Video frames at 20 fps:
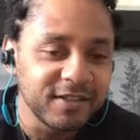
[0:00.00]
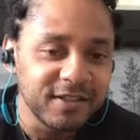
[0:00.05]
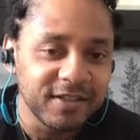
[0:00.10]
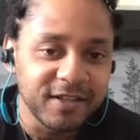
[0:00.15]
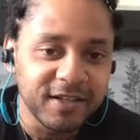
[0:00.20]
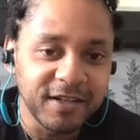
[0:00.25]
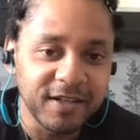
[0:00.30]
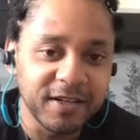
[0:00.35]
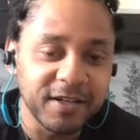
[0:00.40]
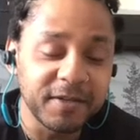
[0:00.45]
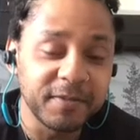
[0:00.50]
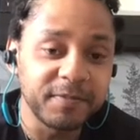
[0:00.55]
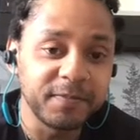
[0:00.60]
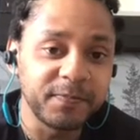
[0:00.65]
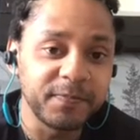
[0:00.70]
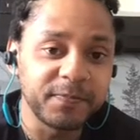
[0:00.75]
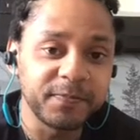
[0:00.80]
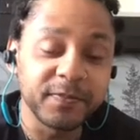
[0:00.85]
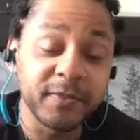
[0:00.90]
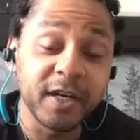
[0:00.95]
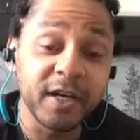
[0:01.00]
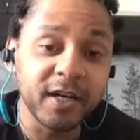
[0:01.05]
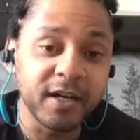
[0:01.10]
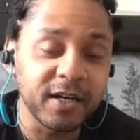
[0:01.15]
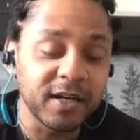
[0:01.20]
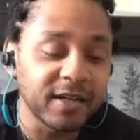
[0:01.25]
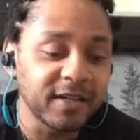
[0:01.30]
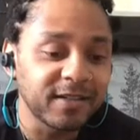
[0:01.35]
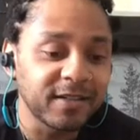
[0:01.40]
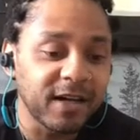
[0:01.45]

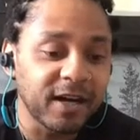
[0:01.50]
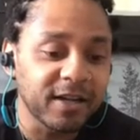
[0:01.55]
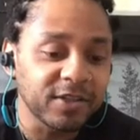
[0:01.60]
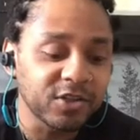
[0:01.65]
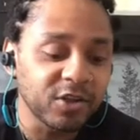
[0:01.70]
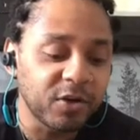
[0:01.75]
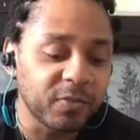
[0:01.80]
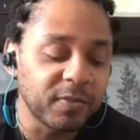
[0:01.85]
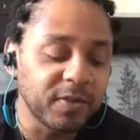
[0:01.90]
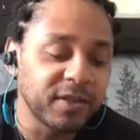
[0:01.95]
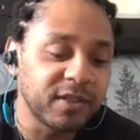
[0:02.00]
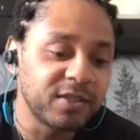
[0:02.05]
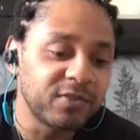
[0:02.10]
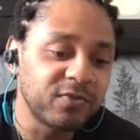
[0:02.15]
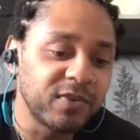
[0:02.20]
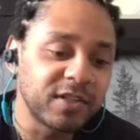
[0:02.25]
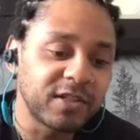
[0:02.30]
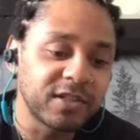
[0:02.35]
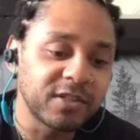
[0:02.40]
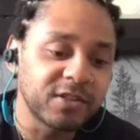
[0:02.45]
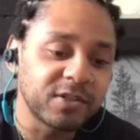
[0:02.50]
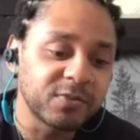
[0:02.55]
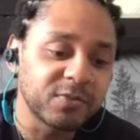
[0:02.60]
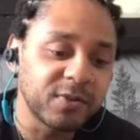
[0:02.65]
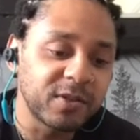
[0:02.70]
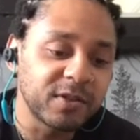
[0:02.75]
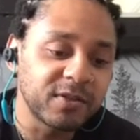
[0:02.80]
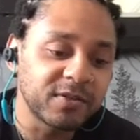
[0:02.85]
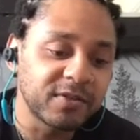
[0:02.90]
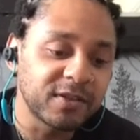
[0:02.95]
And I sharpen these readings as
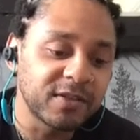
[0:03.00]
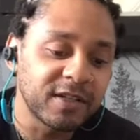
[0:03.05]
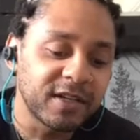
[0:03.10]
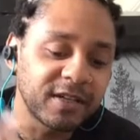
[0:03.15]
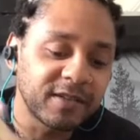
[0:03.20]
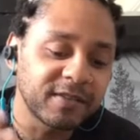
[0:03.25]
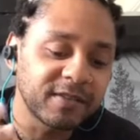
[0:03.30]
well. So yeah,